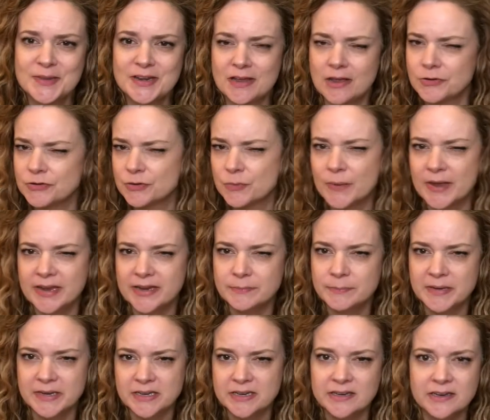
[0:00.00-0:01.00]
an underweight
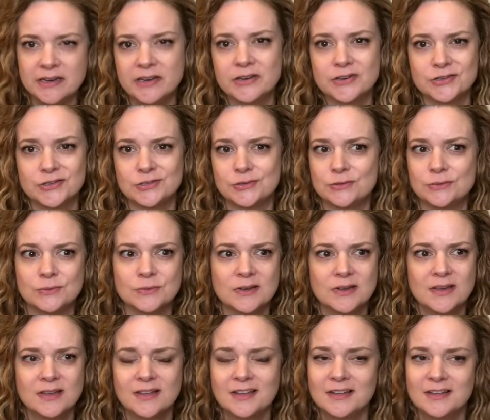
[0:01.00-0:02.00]
picky eater to
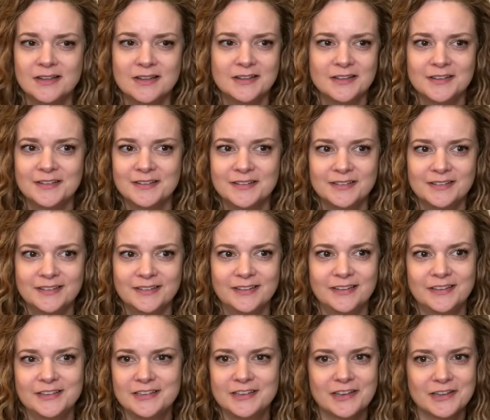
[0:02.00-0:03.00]

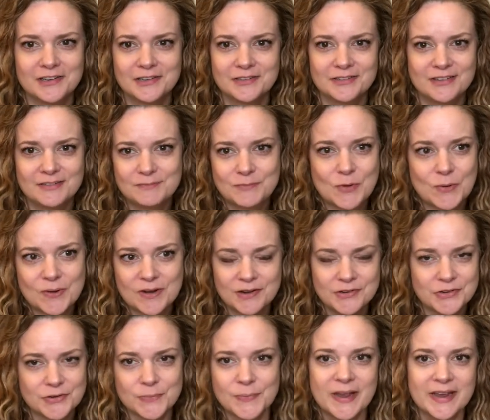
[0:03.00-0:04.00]
a more
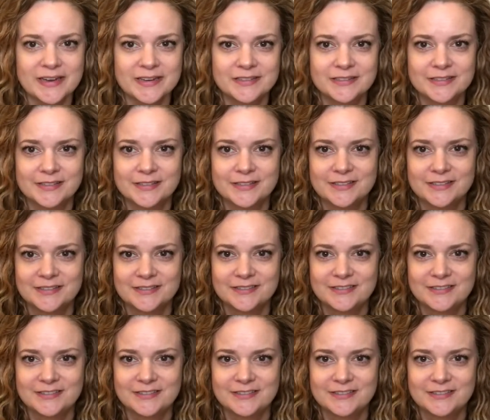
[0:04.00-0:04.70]
underweight,